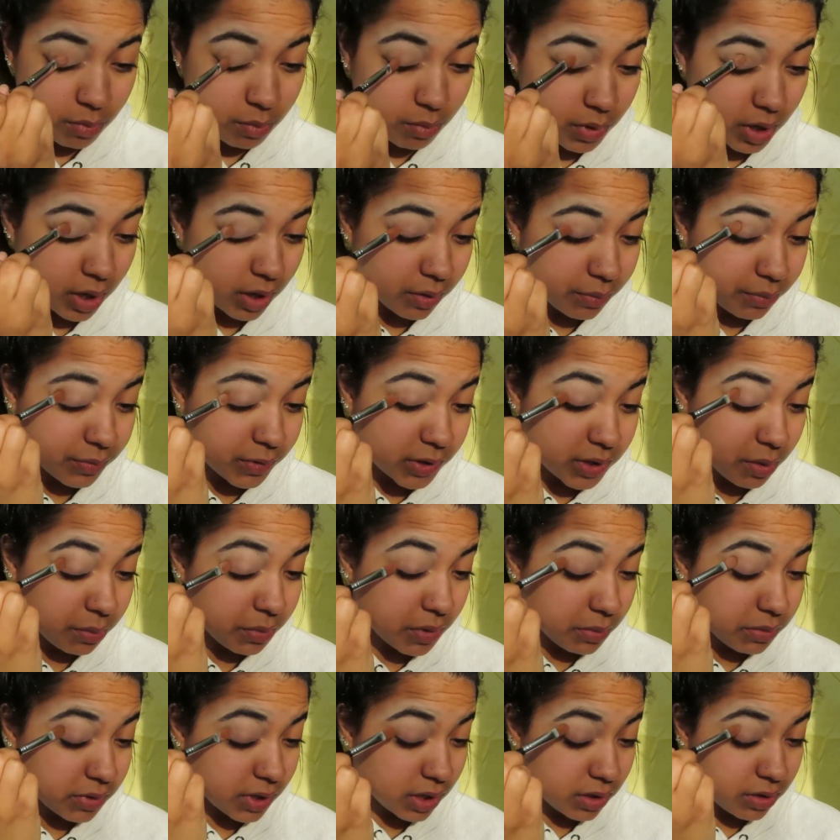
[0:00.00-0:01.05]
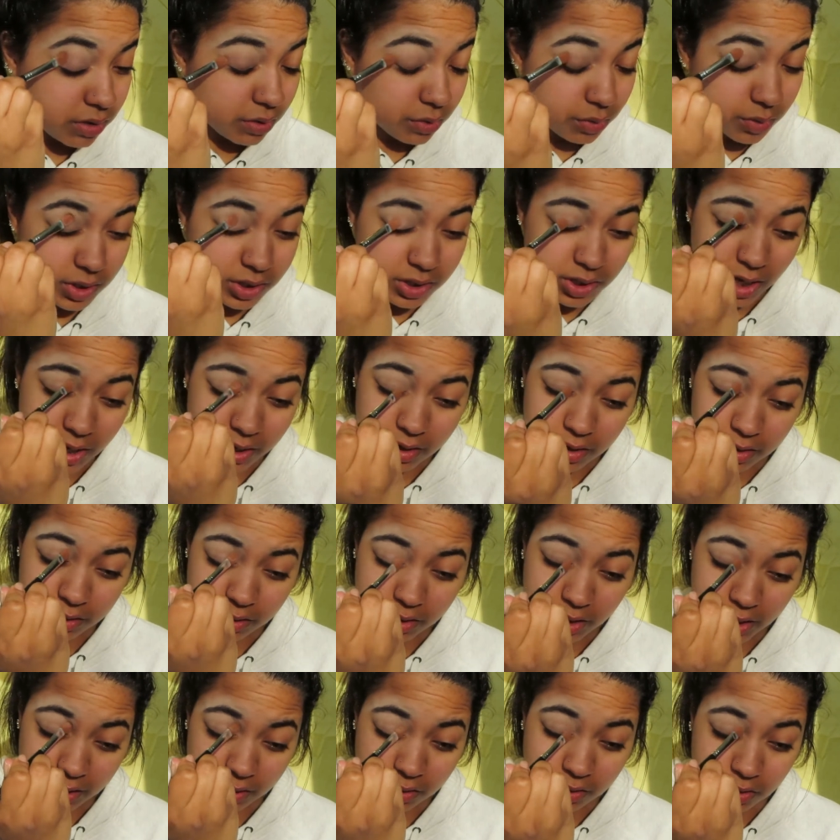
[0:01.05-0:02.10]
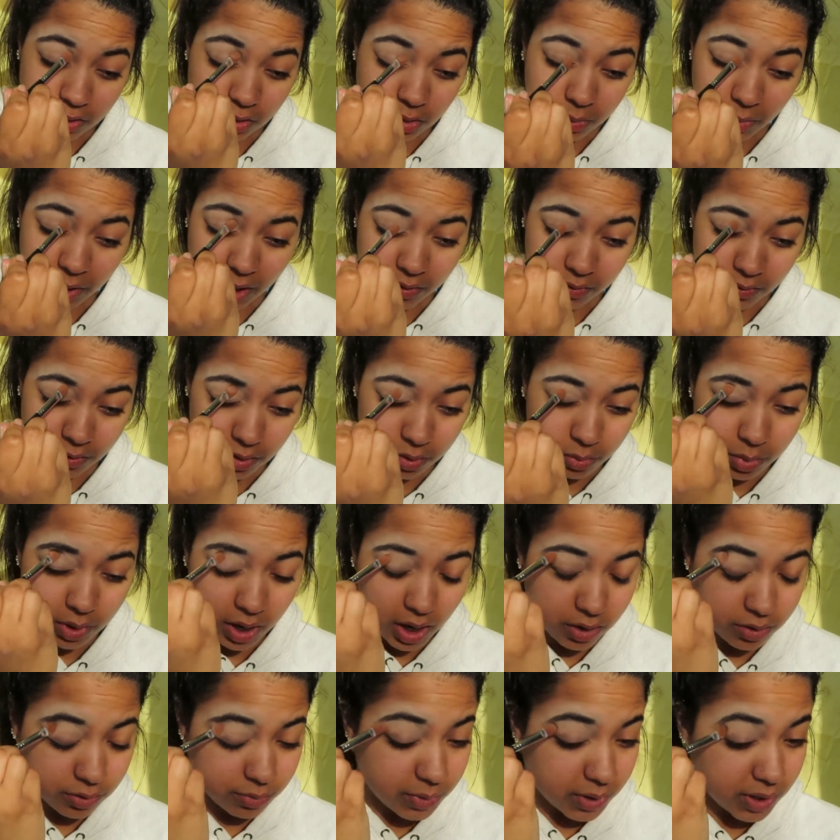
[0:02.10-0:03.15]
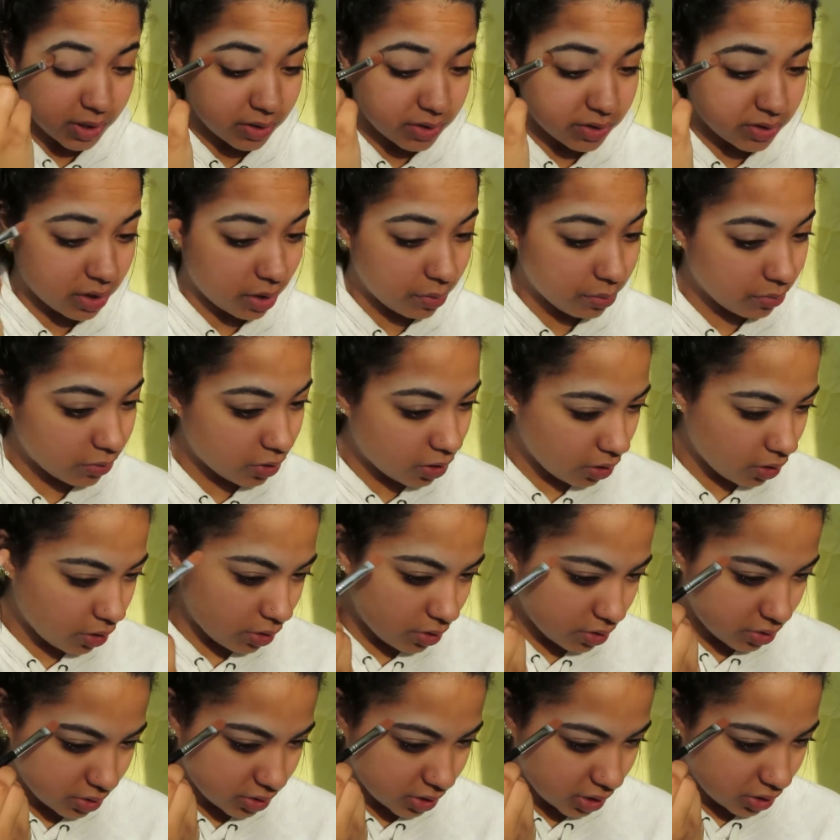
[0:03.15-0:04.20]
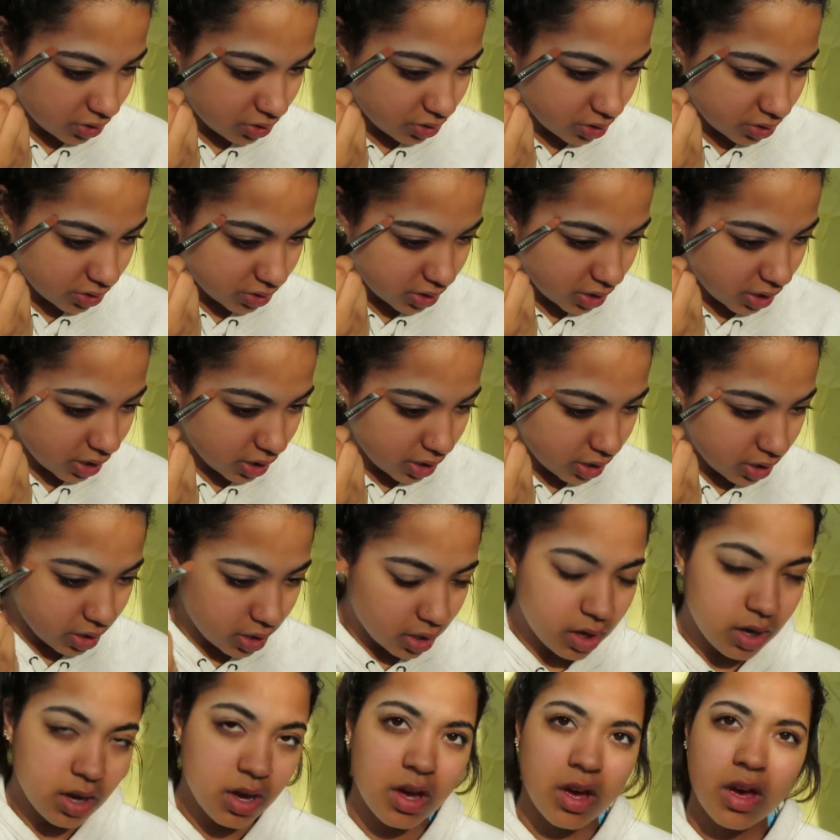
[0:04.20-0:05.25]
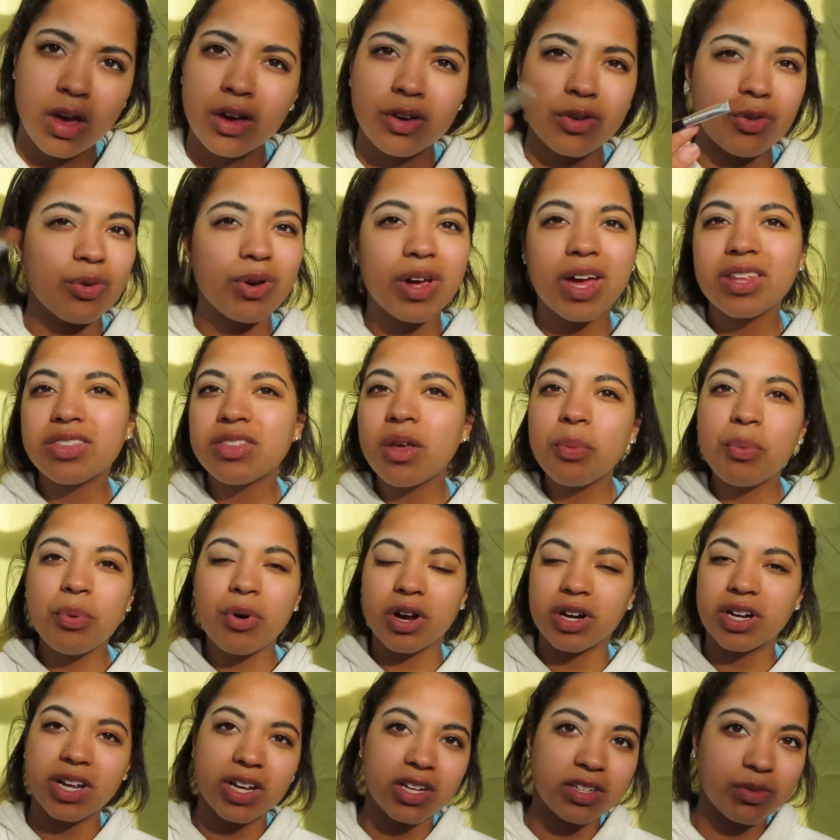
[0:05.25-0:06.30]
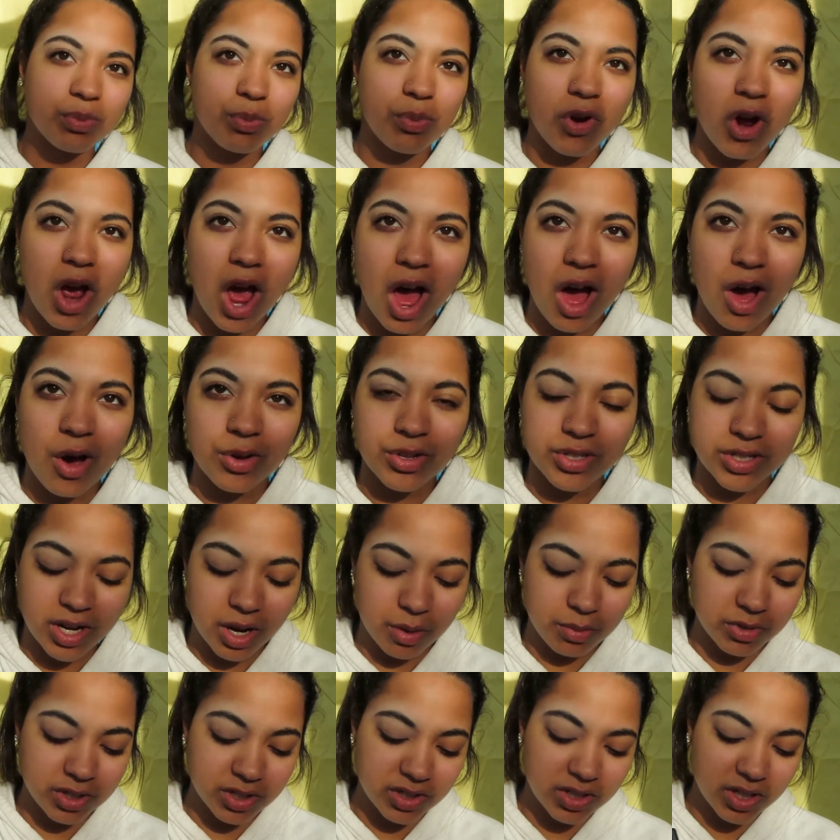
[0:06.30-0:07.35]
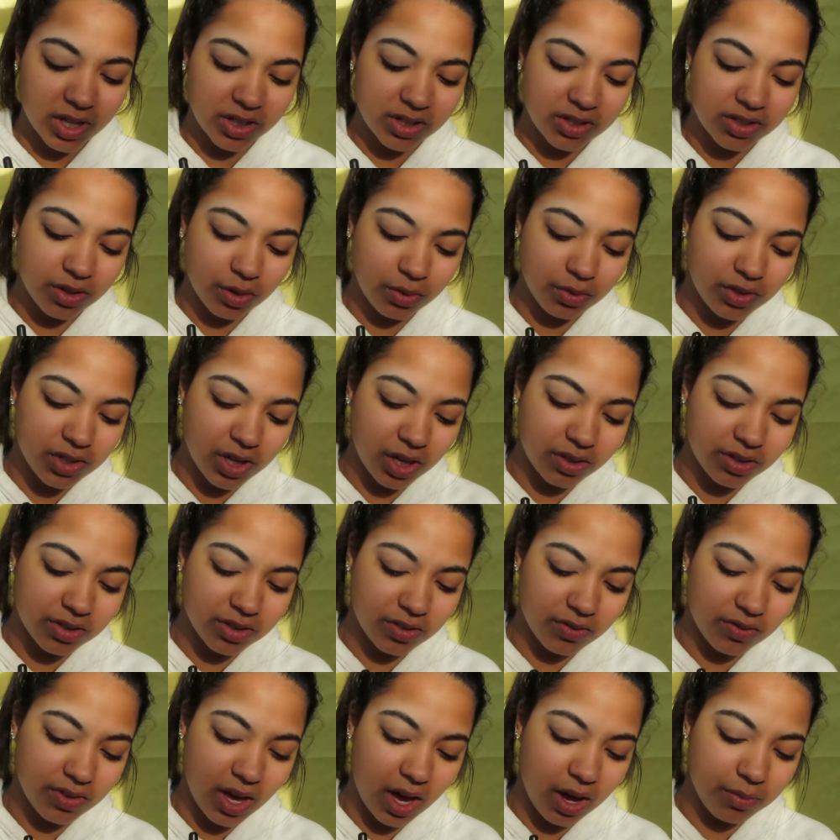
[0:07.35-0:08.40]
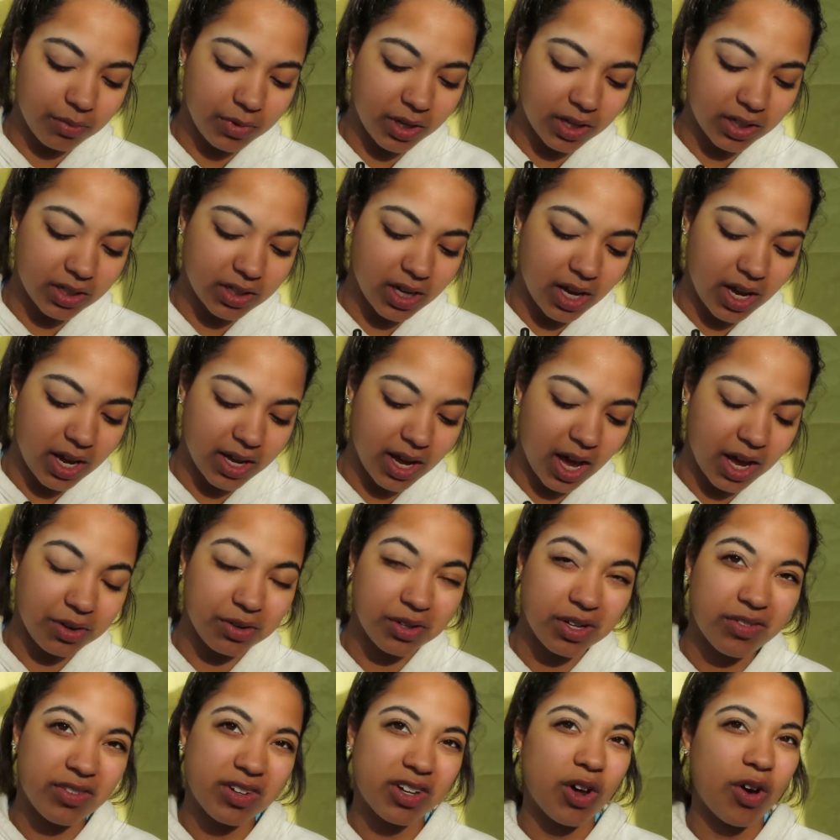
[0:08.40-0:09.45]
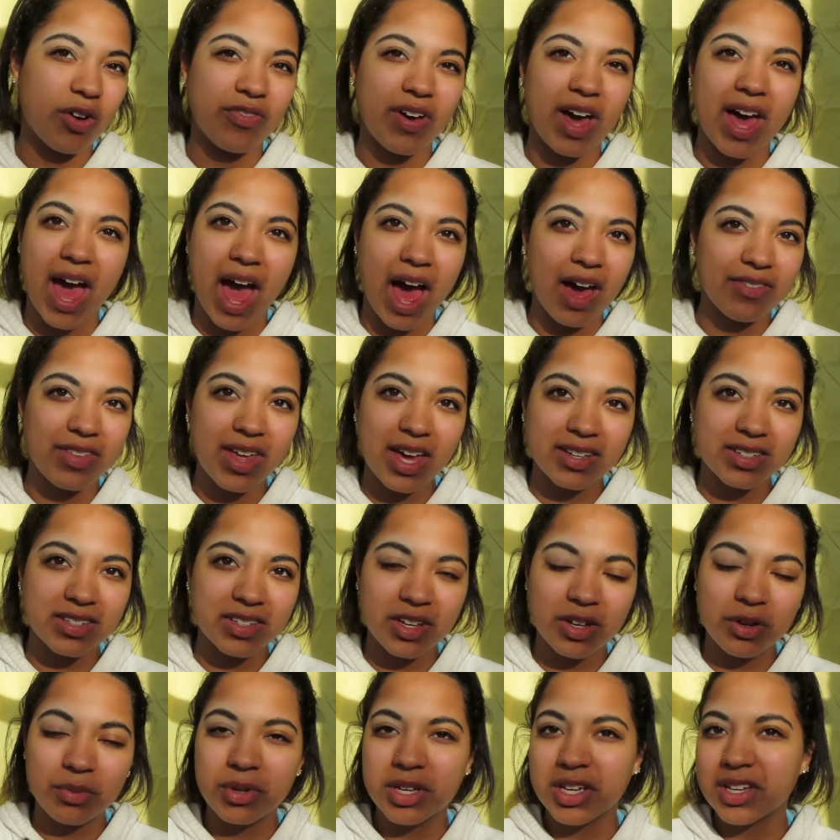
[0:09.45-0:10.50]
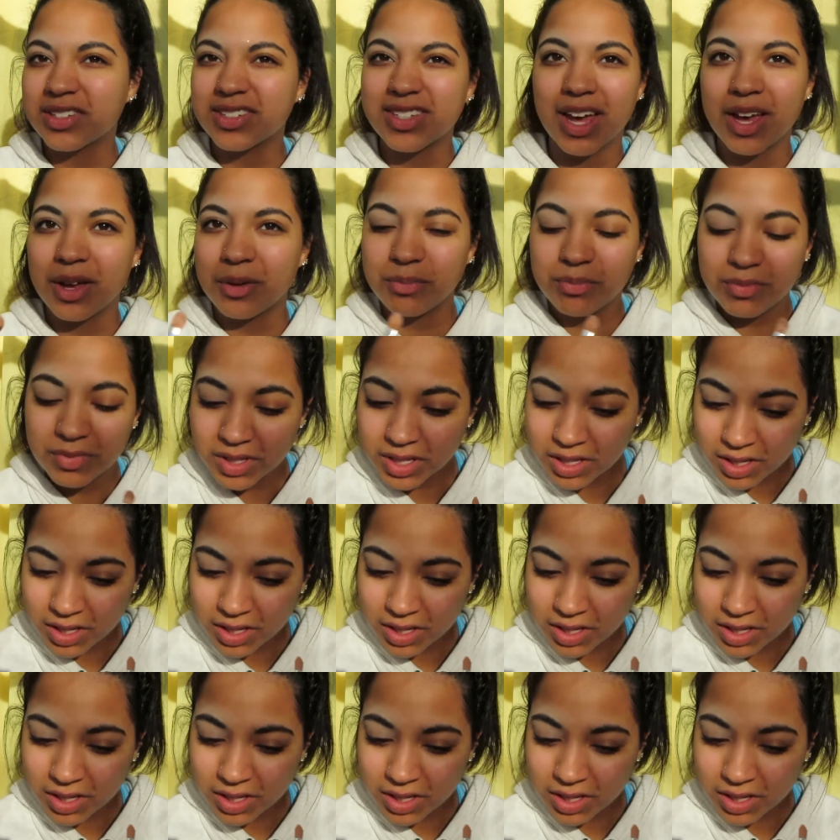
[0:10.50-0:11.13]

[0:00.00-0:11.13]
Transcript: But sometimes I do wish I could like do my full brows because some girls can just like create the prettiest brows, and I'm just like so jealous of that. I'm like, dang, I don't even know if I have that skill because I